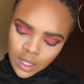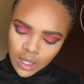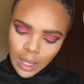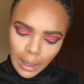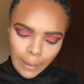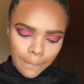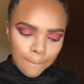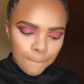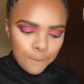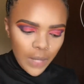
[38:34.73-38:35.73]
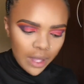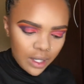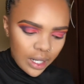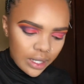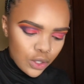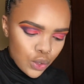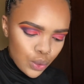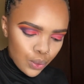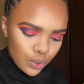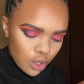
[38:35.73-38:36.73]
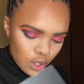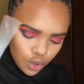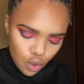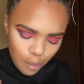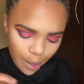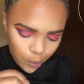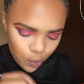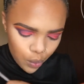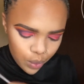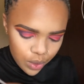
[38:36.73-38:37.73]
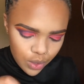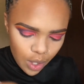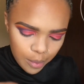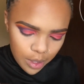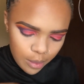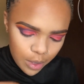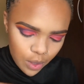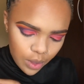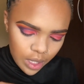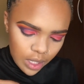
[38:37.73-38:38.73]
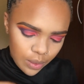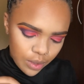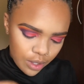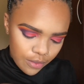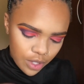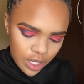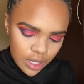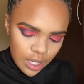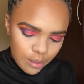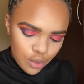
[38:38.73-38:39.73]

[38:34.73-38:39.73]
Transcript: Okay, and then I need to contour my nose, so I'm gonna be going in with the very same